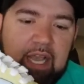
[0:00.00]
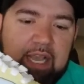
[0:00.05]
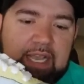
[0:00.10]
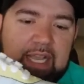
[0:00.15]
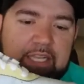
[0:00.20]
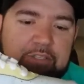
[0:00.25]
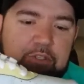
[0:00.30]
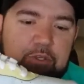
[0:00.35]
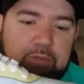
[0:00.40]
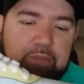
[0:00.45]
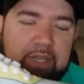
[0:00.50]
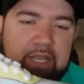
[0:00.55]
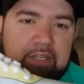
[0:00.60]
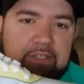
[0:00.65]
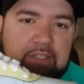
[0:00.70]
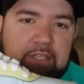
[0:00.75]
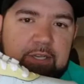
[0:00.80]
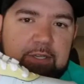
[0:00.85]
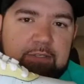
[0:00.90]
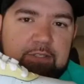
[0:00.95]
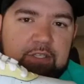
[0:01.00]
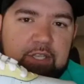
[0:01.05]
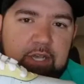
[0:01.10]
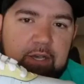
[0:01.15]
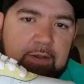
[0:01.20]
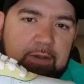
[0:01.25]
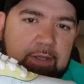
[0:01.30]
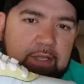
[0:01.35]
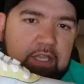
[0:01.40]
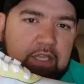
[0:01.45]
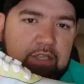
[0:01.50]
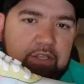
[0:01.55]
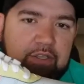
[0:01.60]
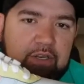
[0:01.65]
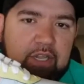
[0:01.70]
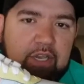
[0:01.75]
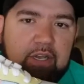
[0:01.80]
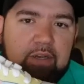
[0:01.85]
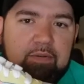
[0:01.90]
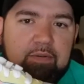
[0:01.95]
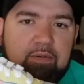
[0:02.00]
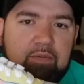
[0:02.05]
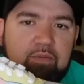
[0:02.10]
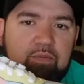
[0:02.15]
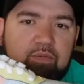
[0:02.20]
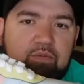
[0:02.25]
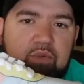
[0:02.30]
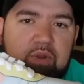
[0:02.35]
I got two pairs though, so you know,